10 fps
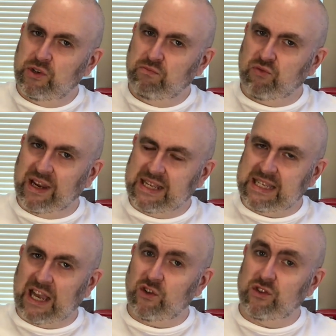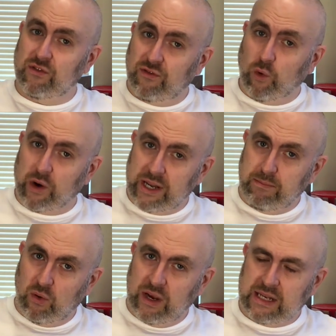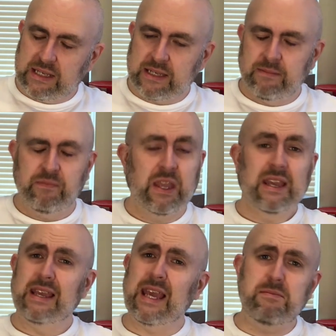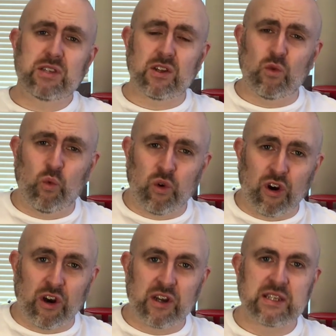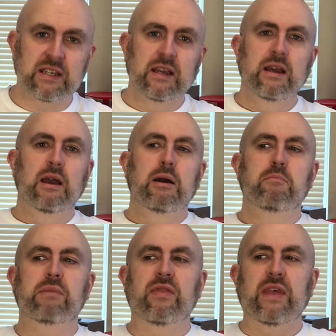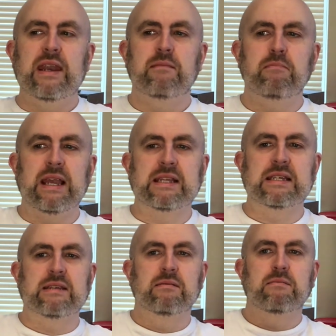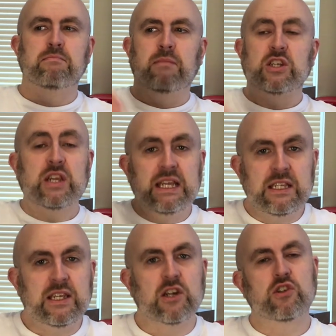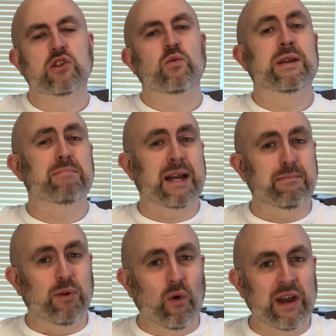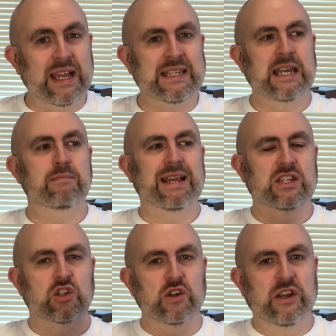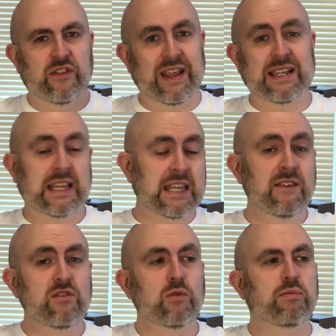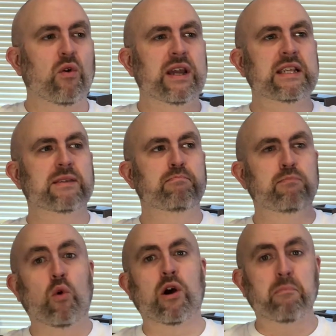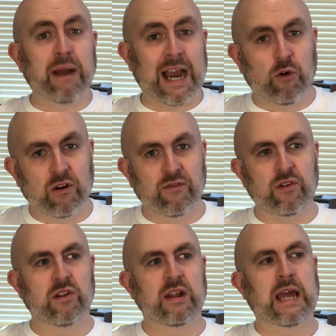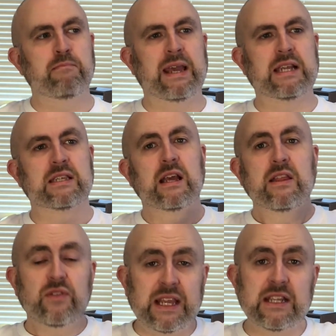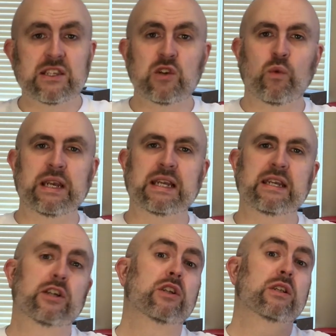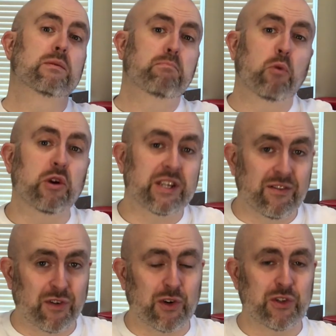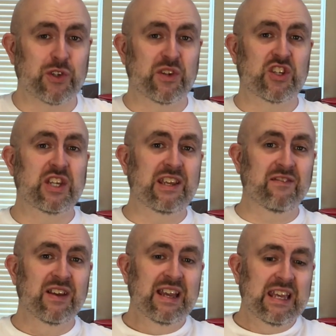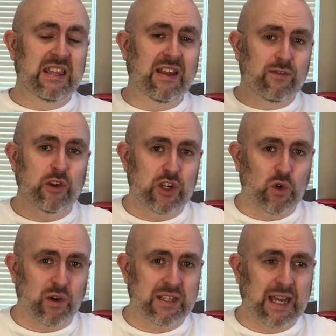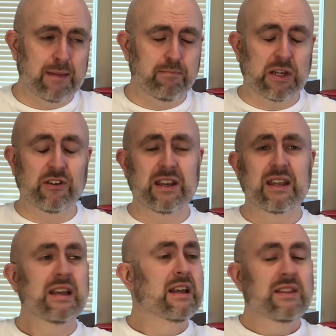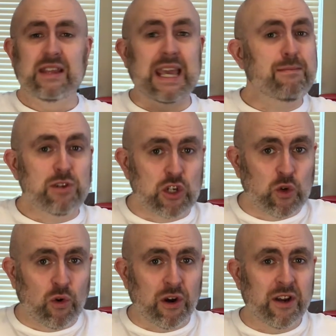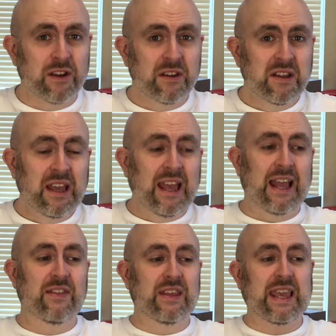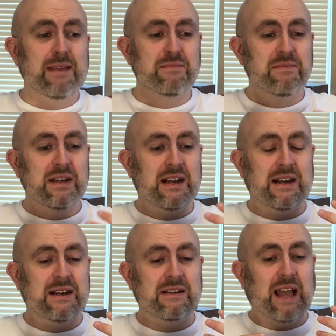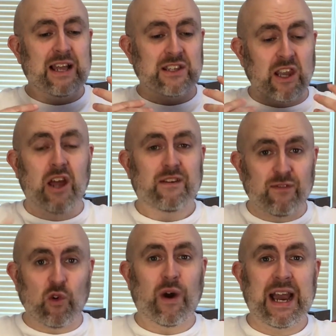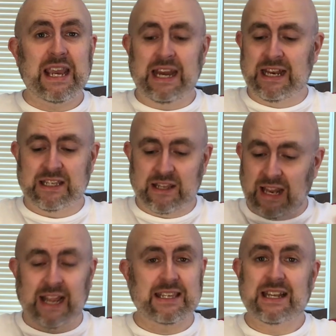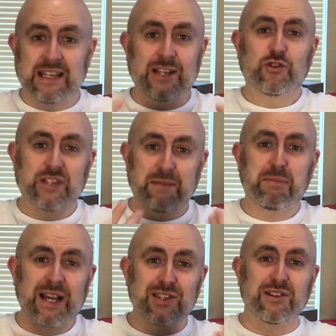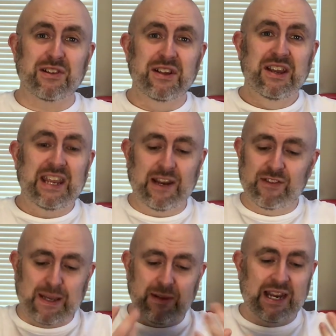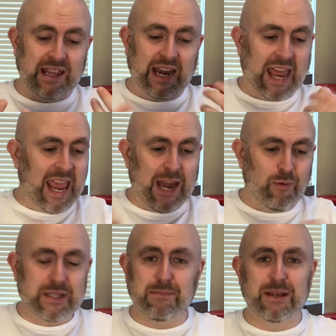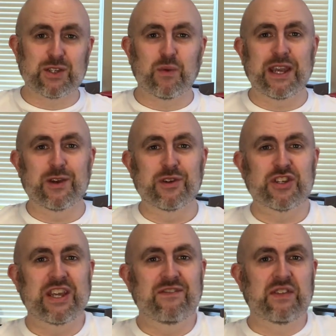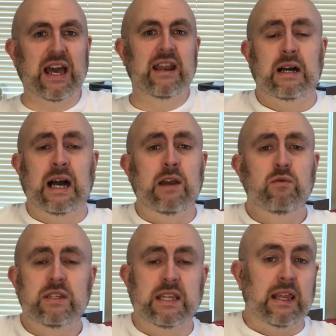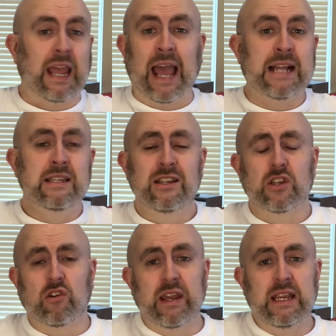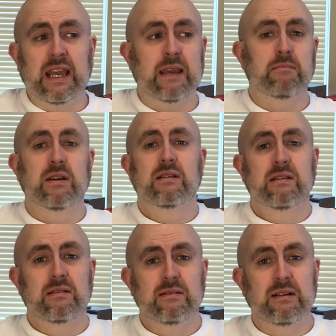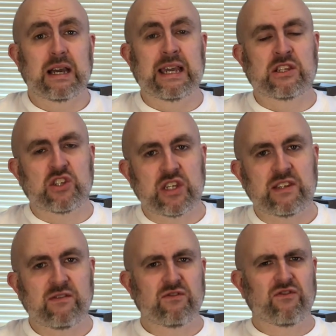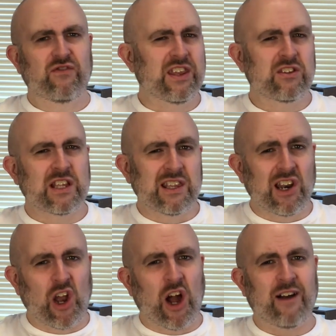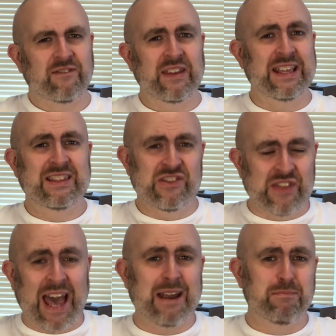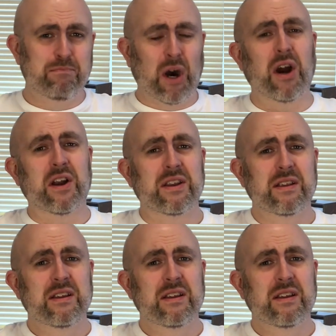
bring it down to 40 points. Game still works, but then it makes it much easier to win by points, and it makes certain things that give you points more powerful and makes the instant win conditions more difficult to achieve in that very short time period. The game is short, and the game has a lot of variety, and so, like I said, it's an interesting puzzle. You know, every time you get a little hand, what's the best way to achieve that? I would say, like, Aton is a great game. It just feels a little off in that part.